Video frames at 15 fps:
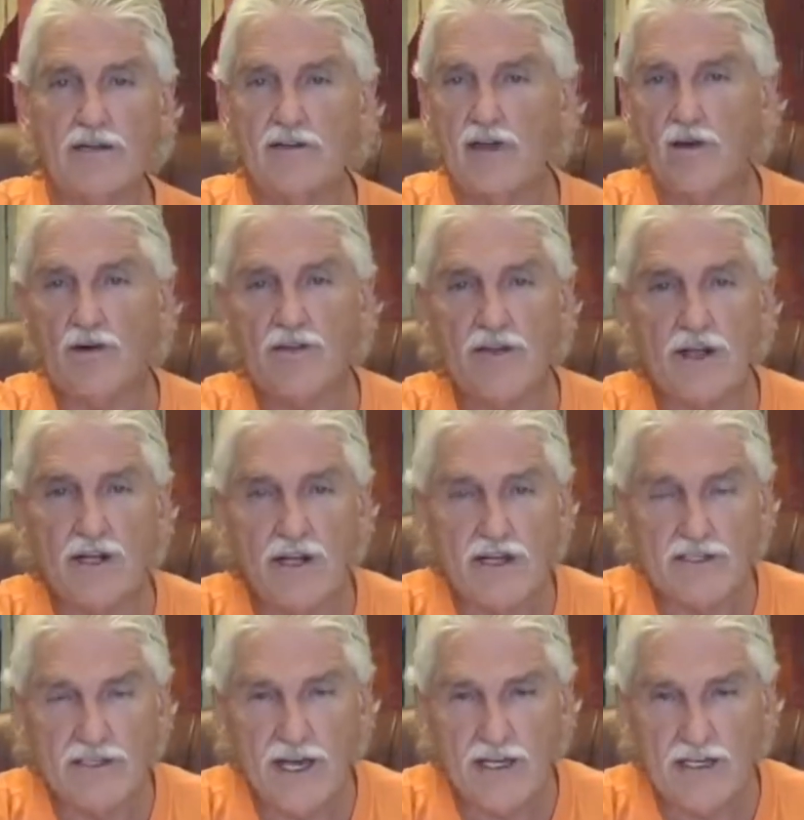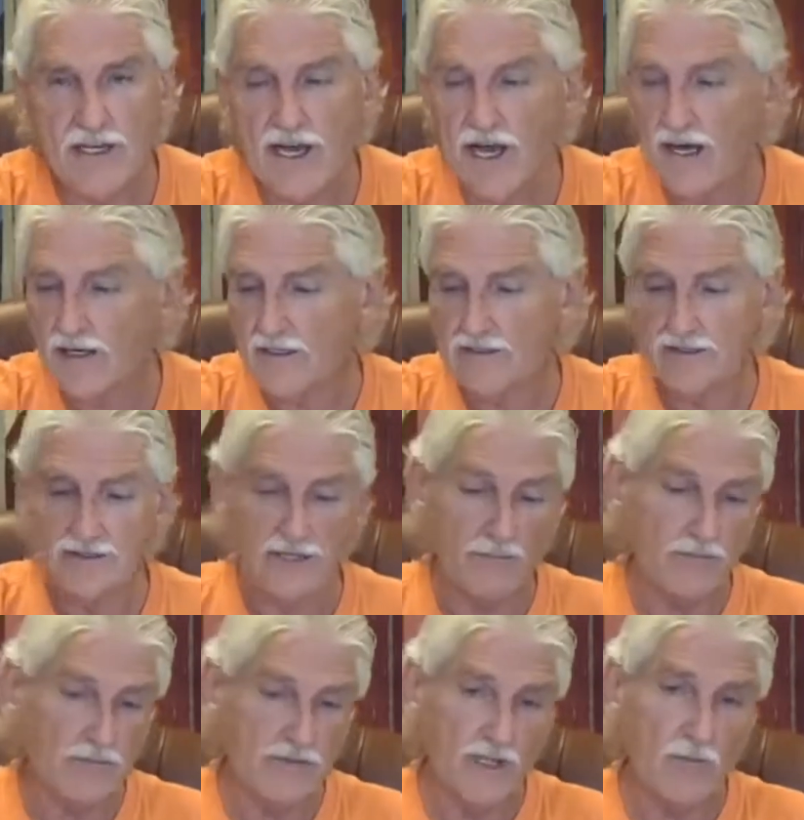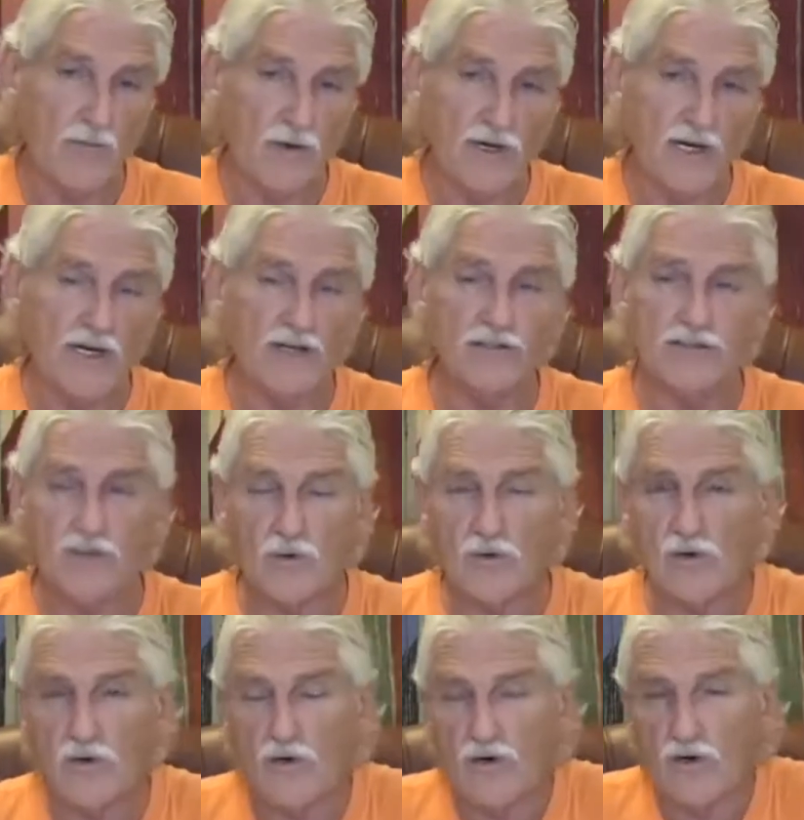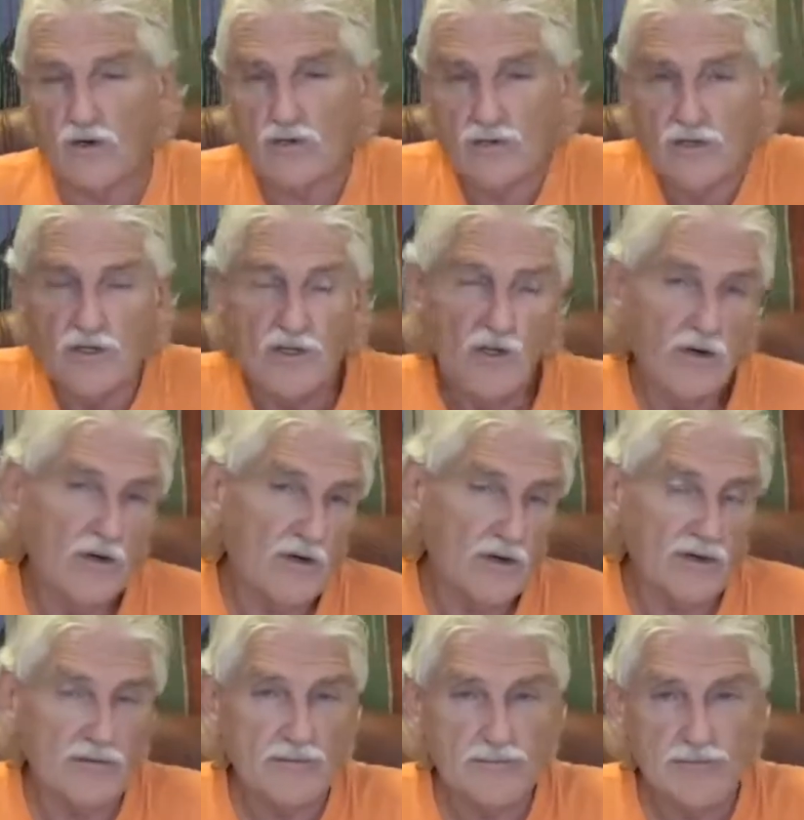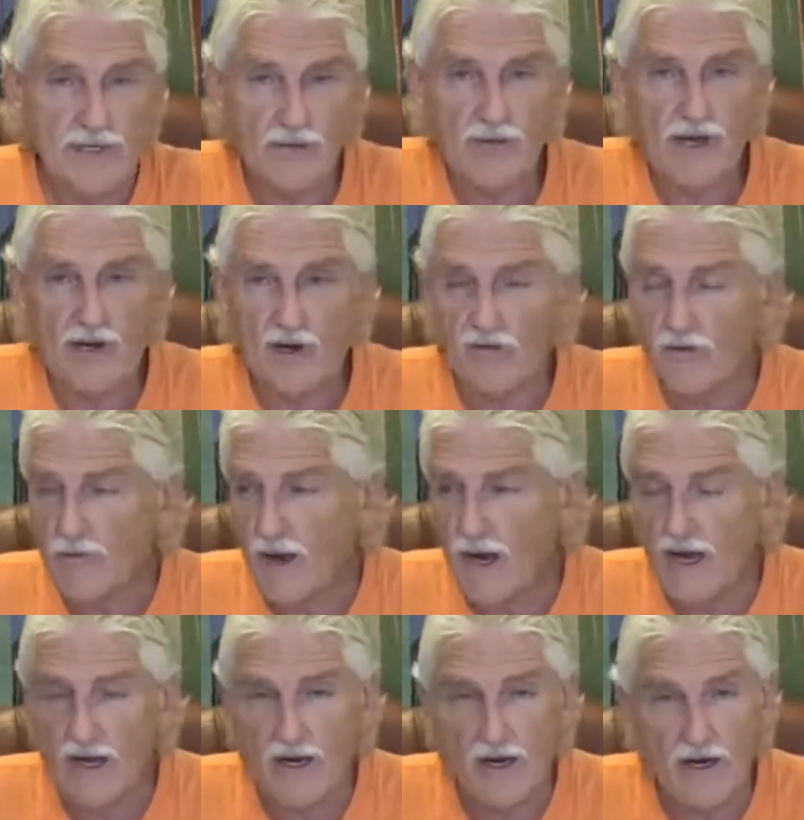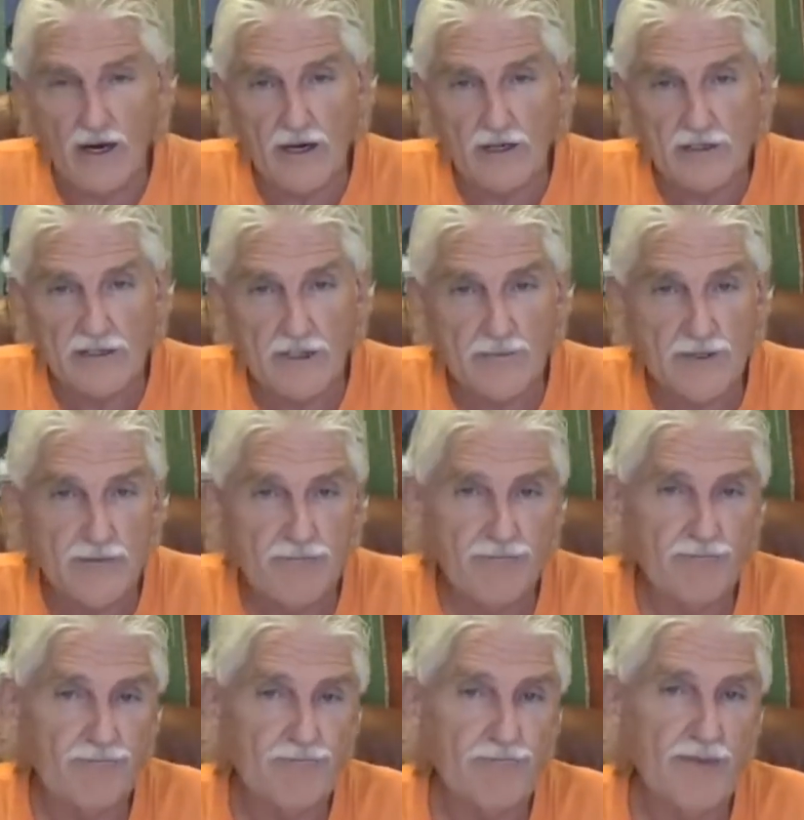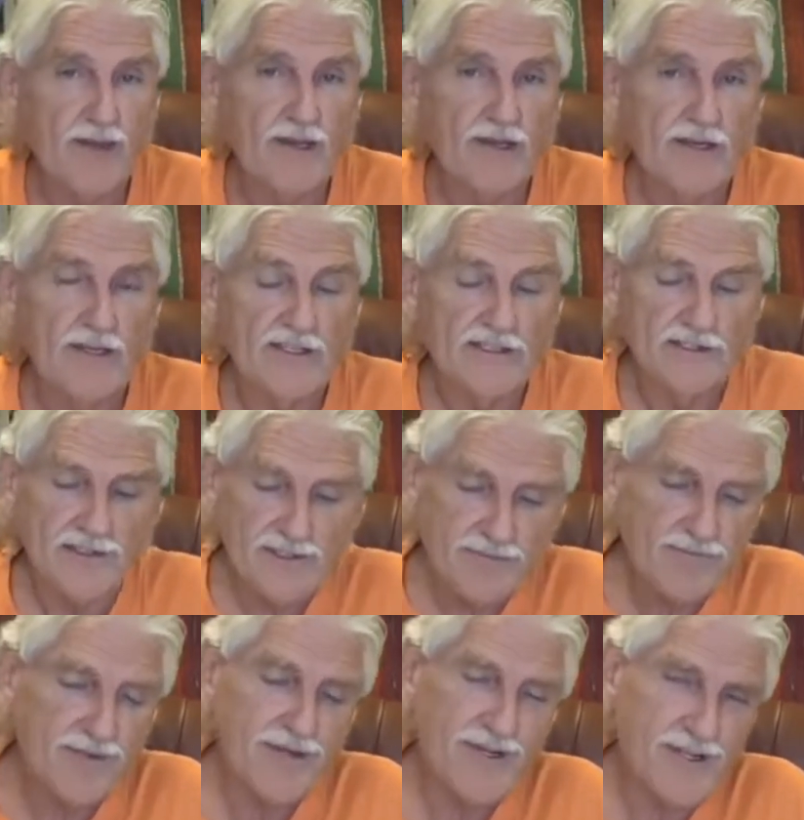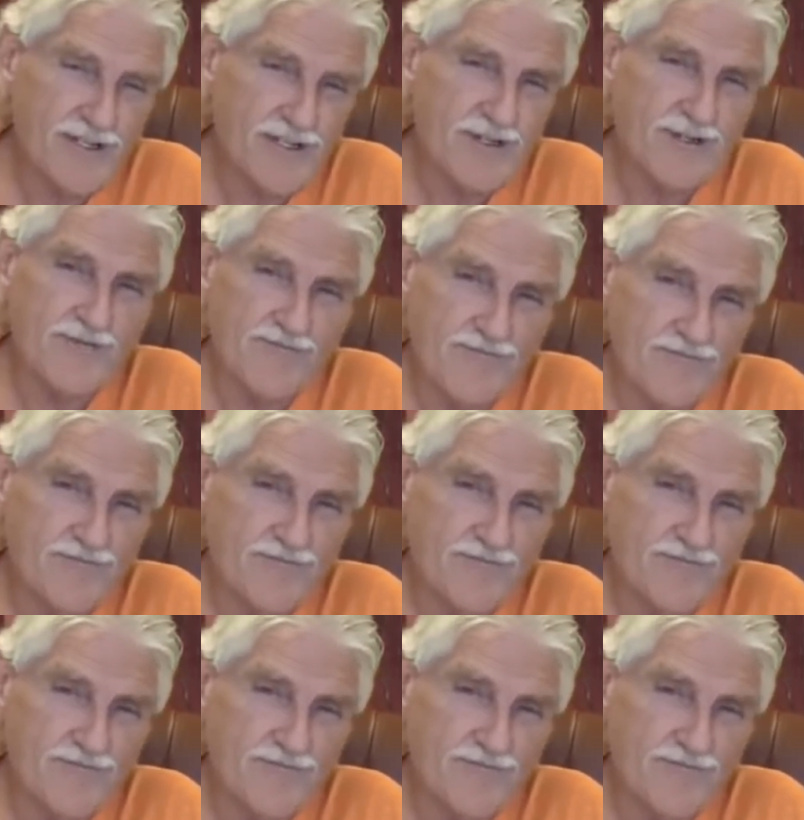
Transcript: The only thing that could take you out is someone else or get ran over by a car or something. So it's pretty cool